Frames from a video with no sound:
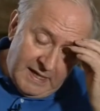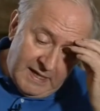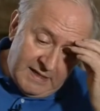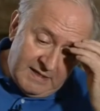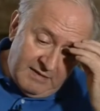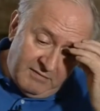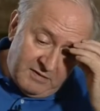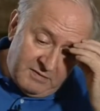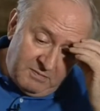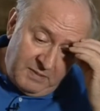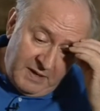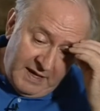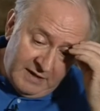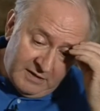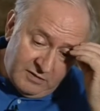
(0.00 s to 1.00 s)
And there was
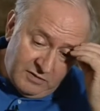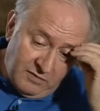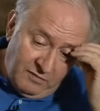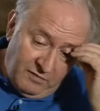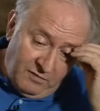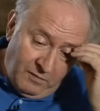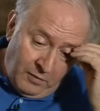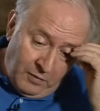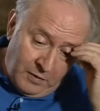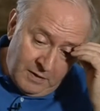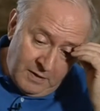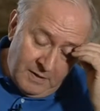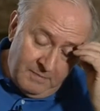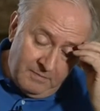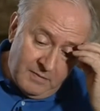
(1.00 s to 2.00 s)
pails of
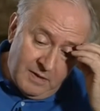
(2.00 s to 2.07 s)
water.